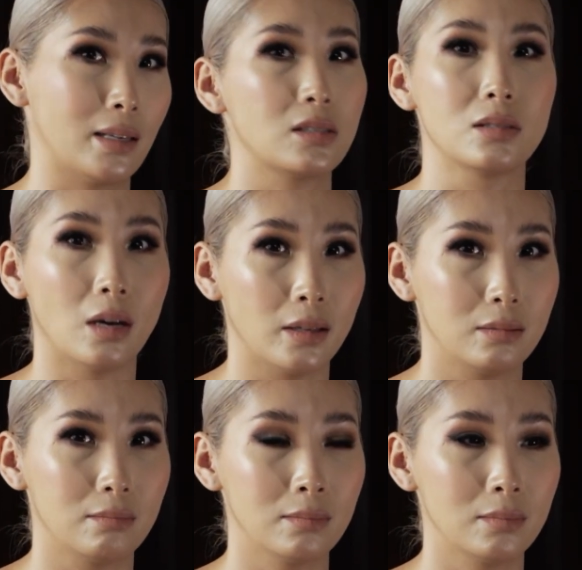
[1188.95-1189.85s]
That's not
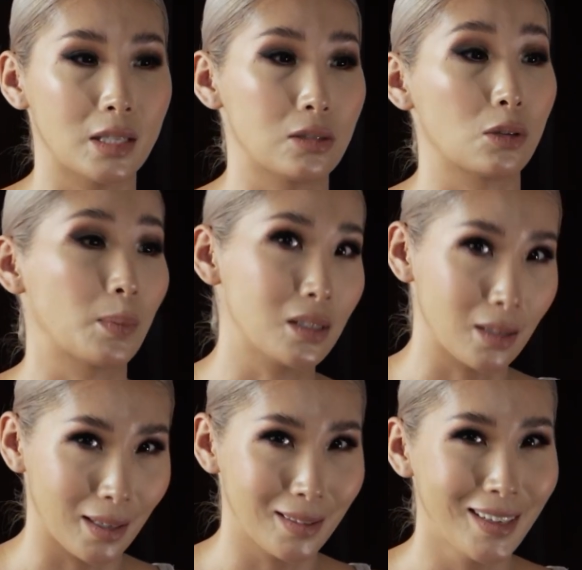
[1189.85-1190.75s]
my
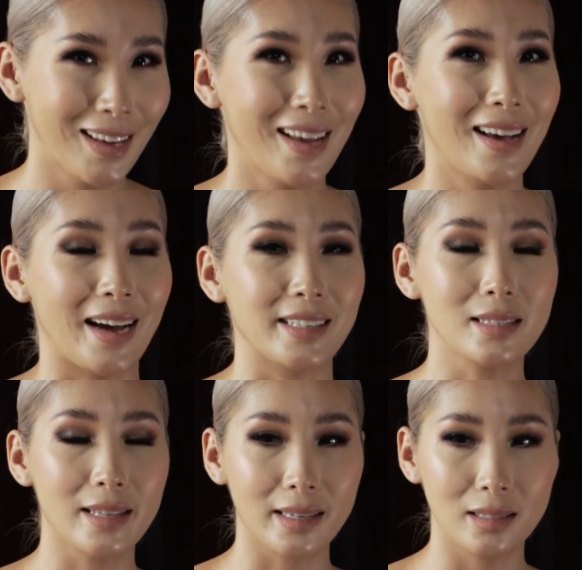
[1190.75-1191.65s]
style. I
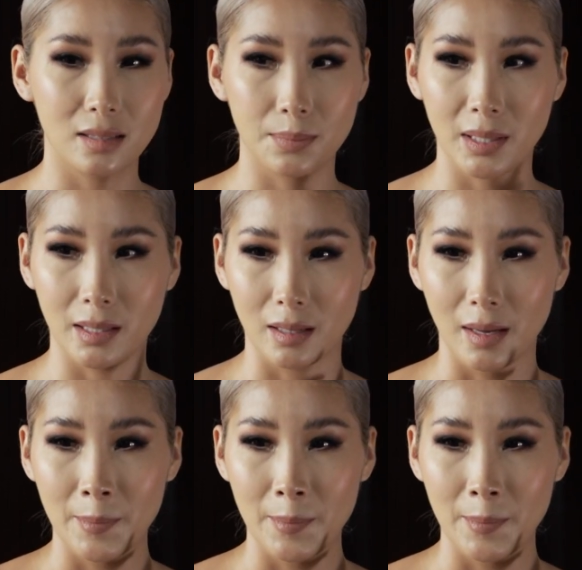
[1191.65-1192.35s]
just like it to be